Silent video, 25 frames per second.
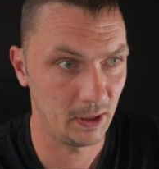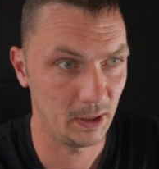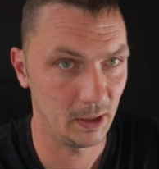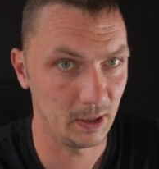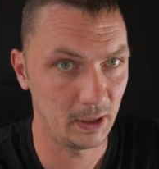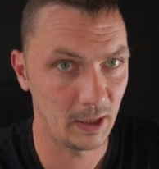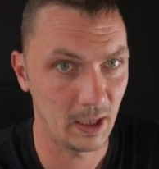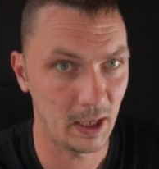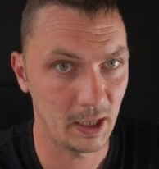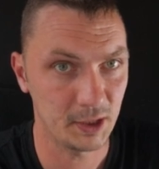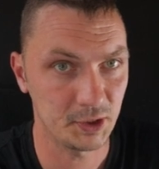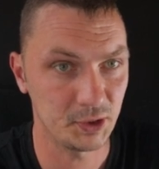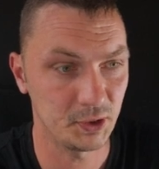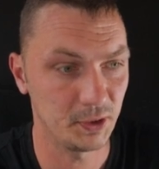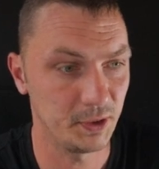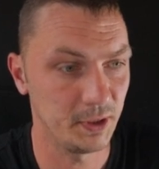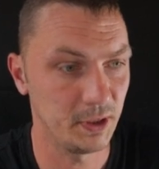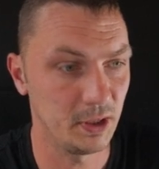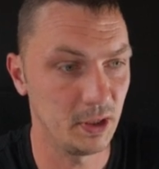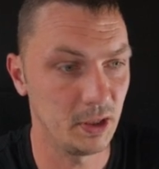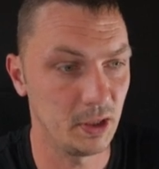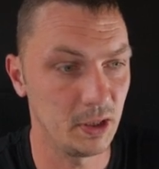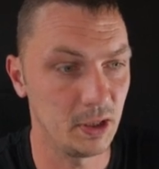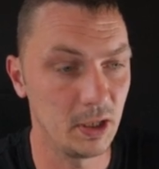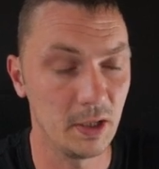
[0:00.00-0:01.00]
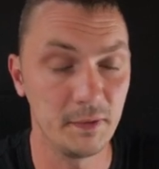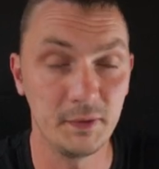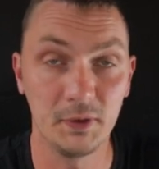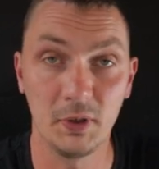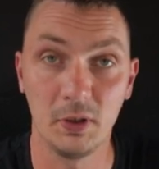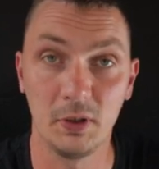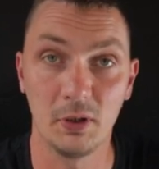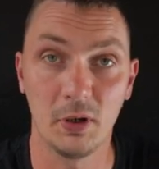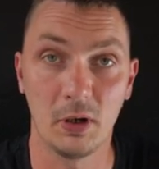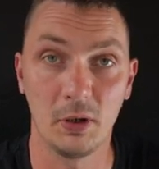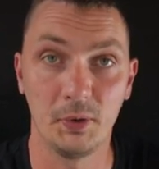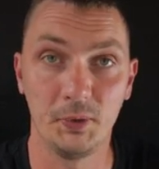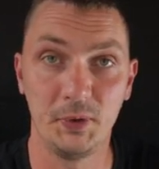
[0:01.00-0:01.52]
it actually gives
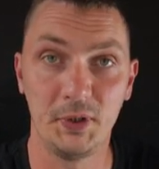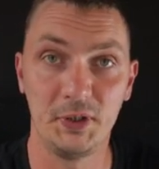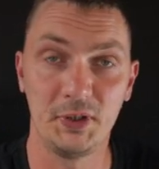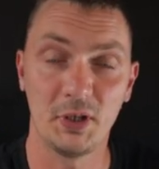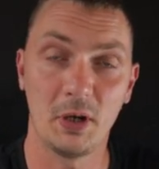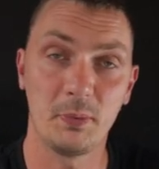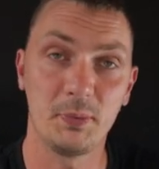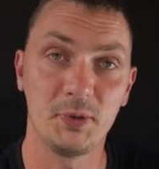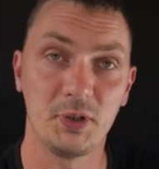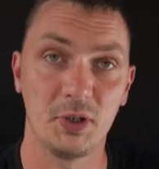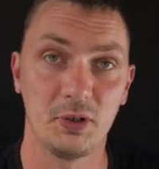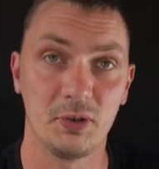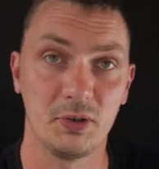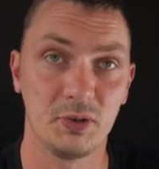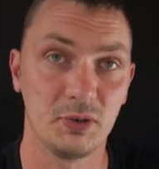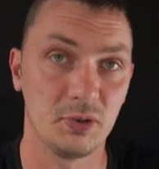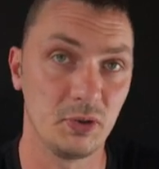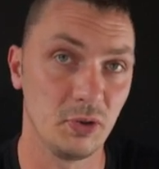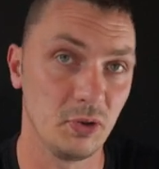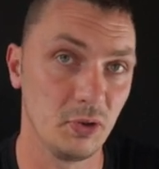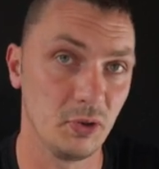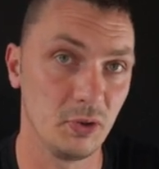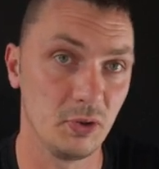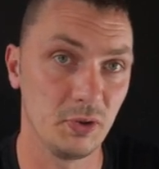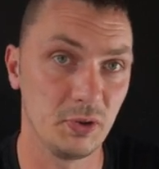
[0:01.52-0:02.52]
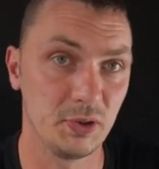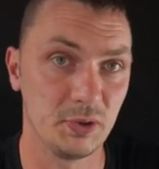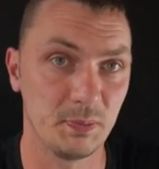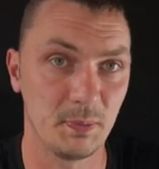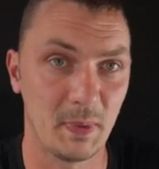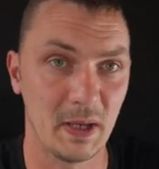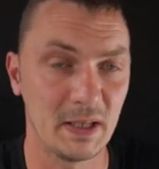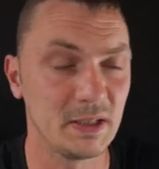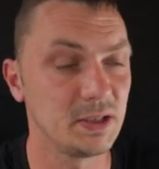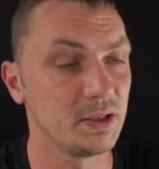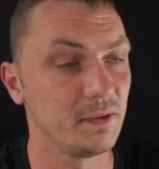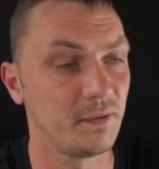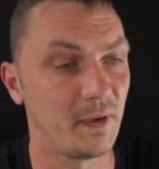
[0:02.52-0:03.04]
you all these options to
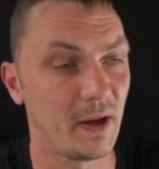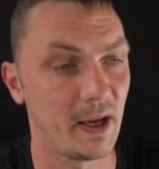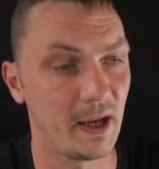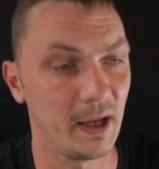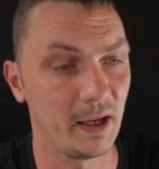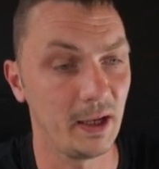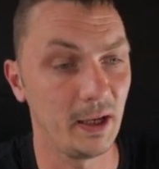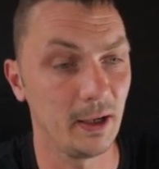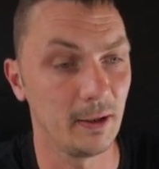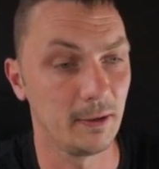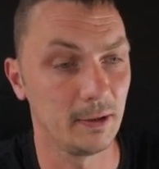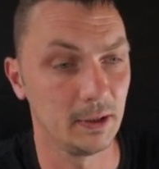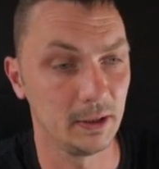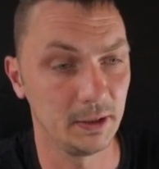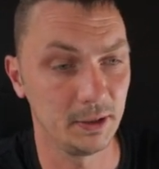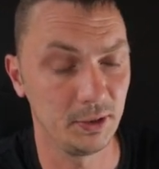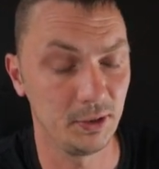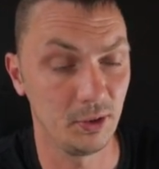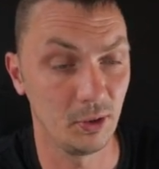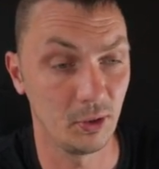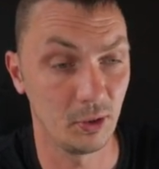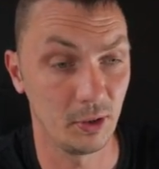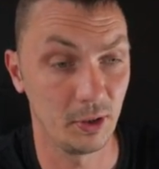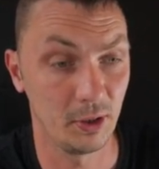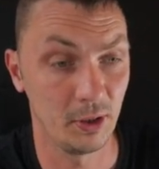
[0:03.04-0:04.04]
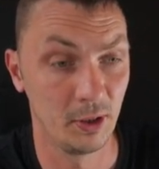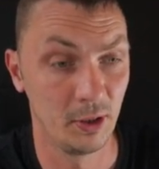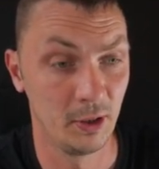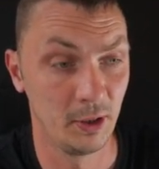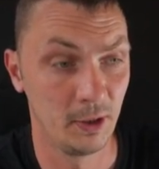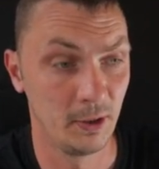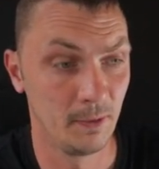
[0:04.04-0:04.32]
specify your